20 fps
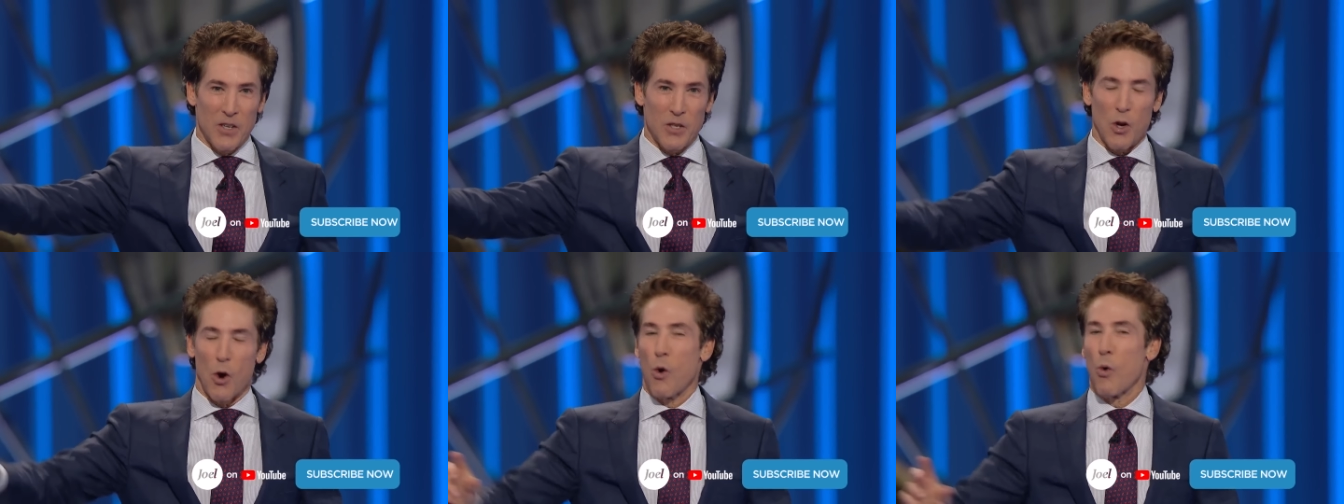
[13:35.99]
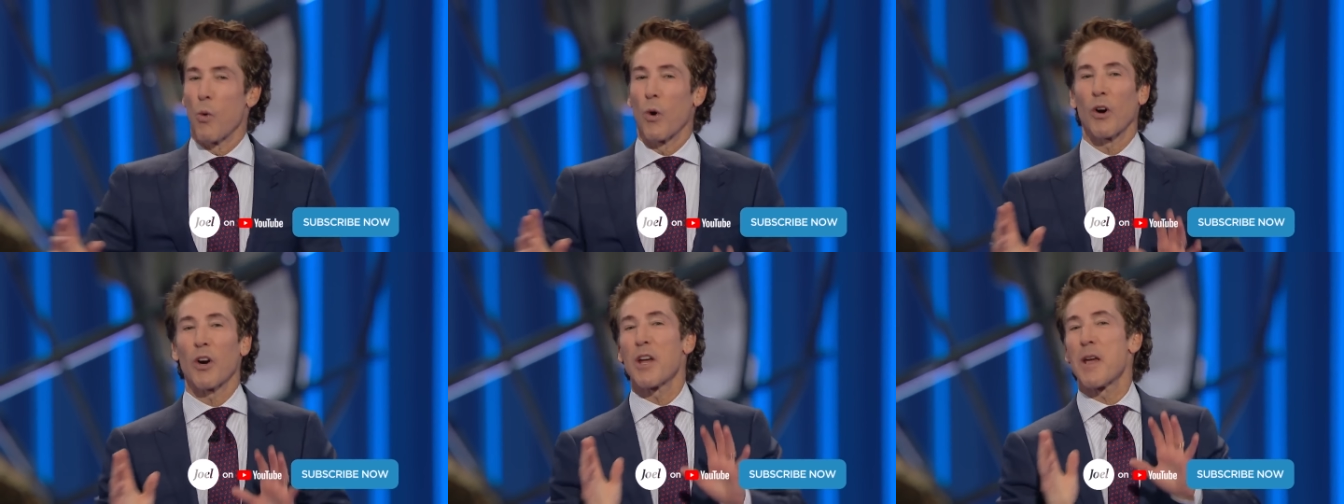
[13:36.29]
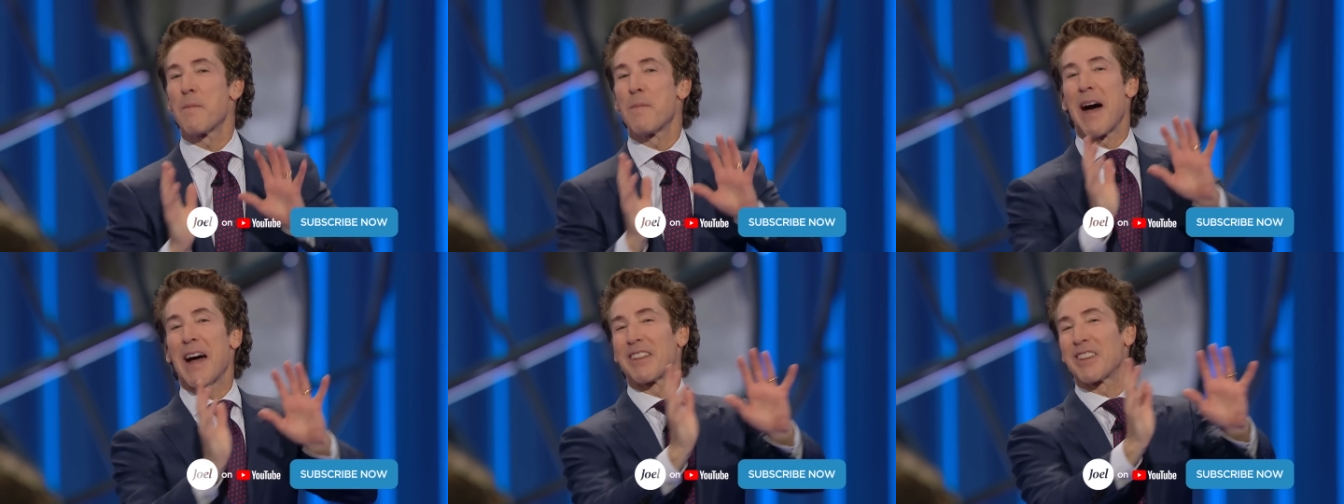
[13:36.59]
Don't
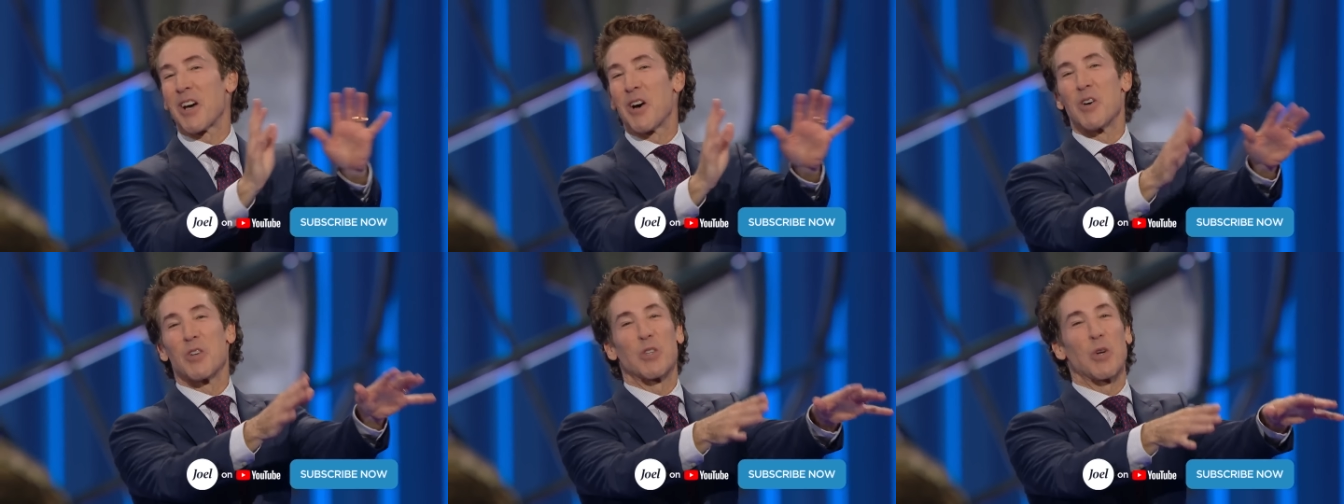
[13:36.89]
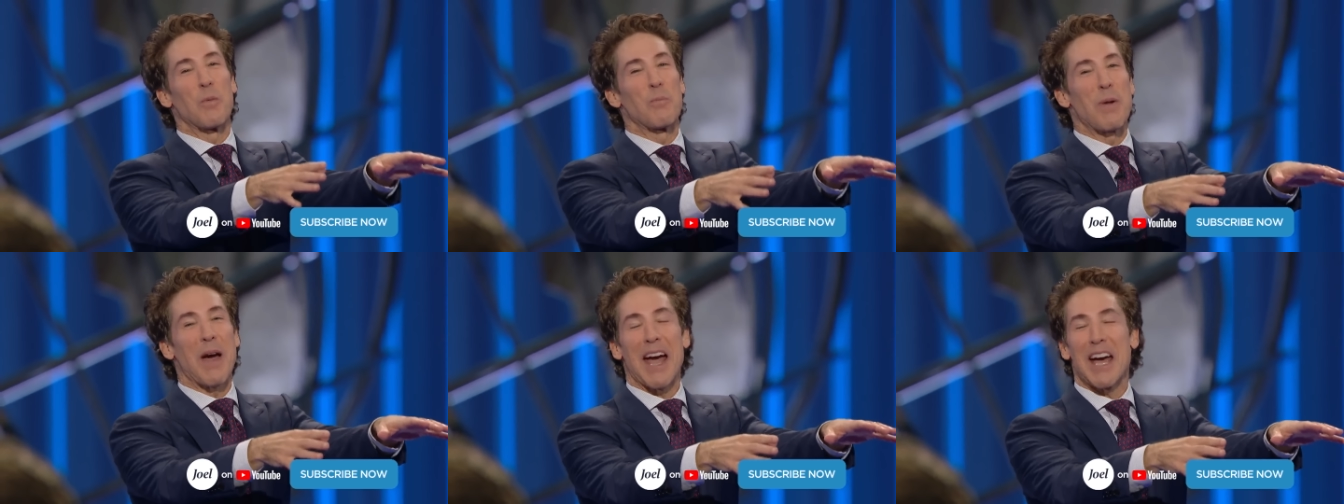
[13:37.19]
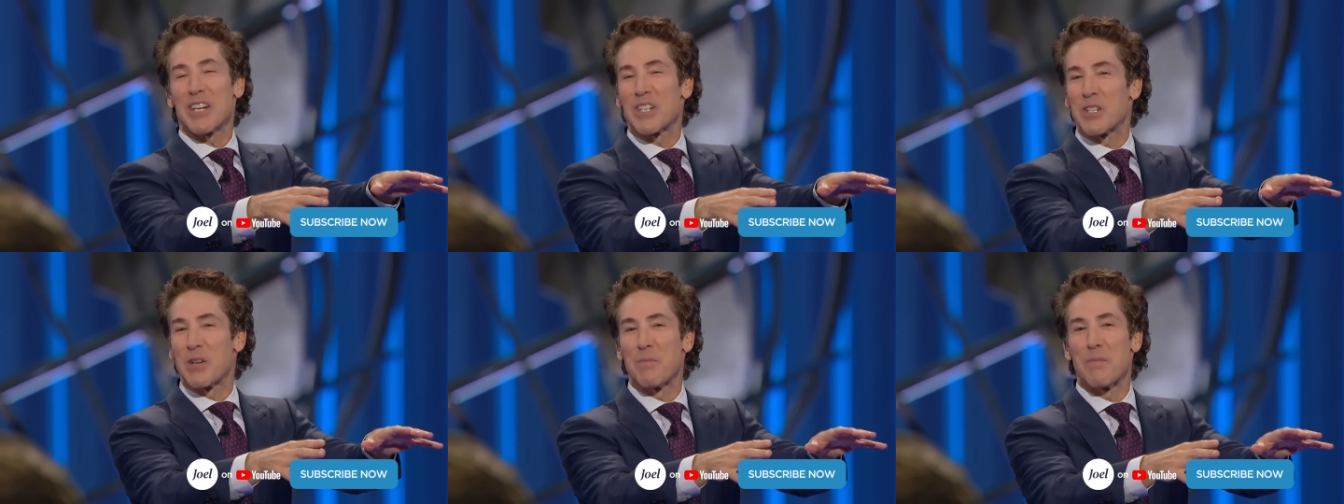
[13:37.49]
worry about those who
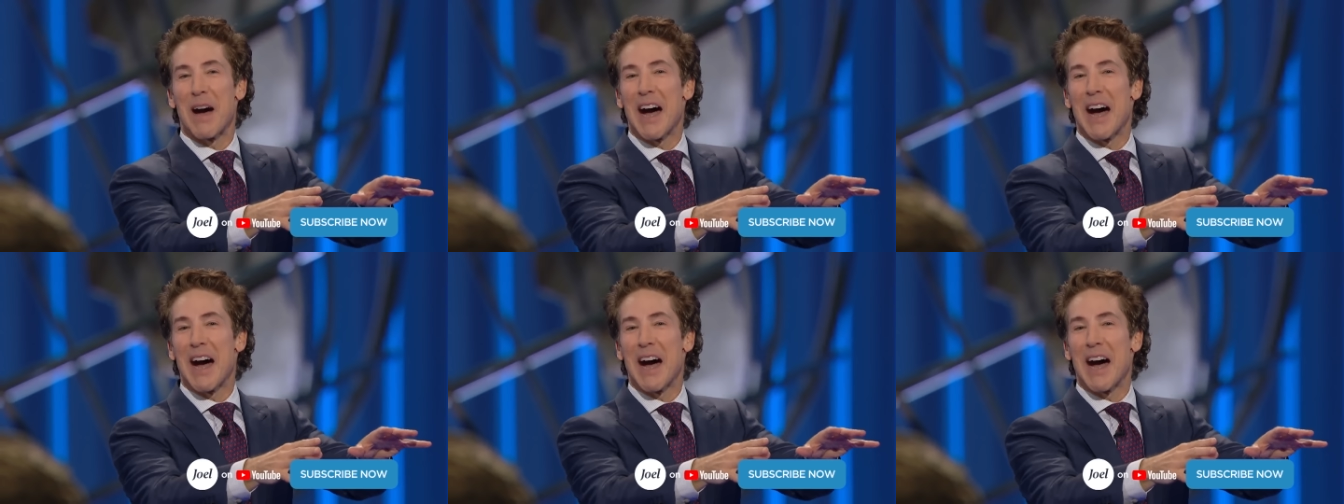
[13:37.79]
pass you